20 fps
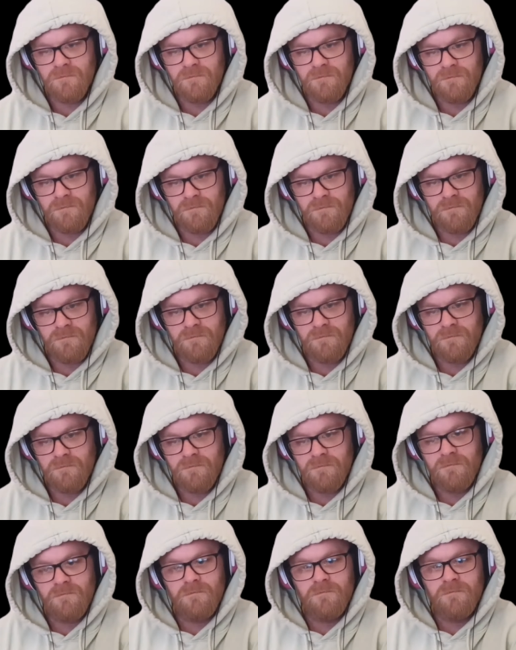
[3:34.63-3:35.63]

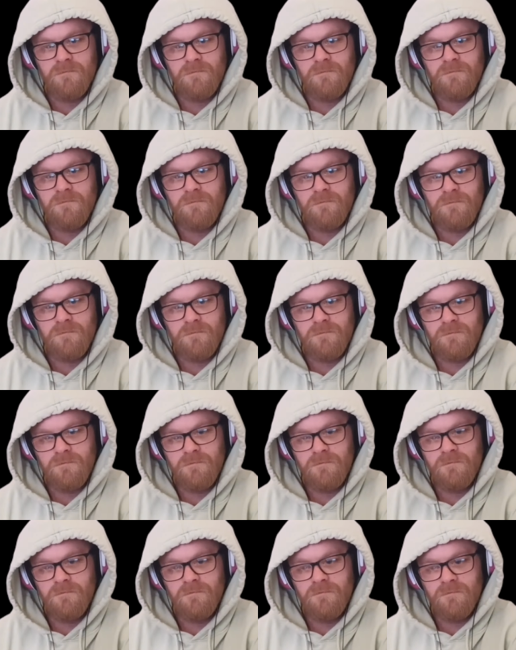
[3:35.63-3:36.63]

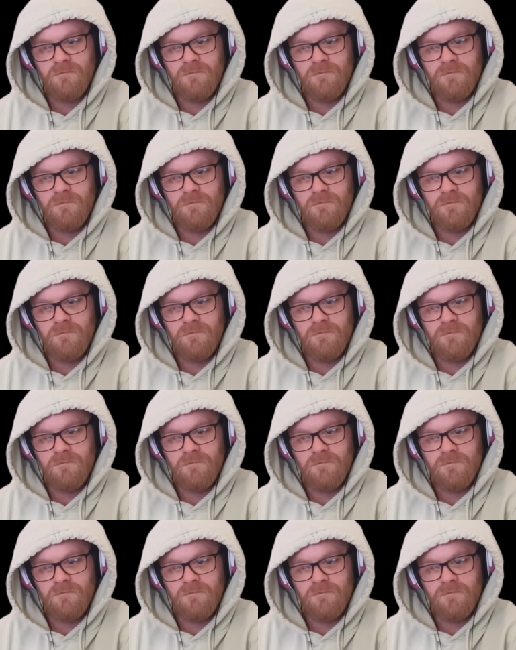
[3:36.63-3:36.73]
(silence)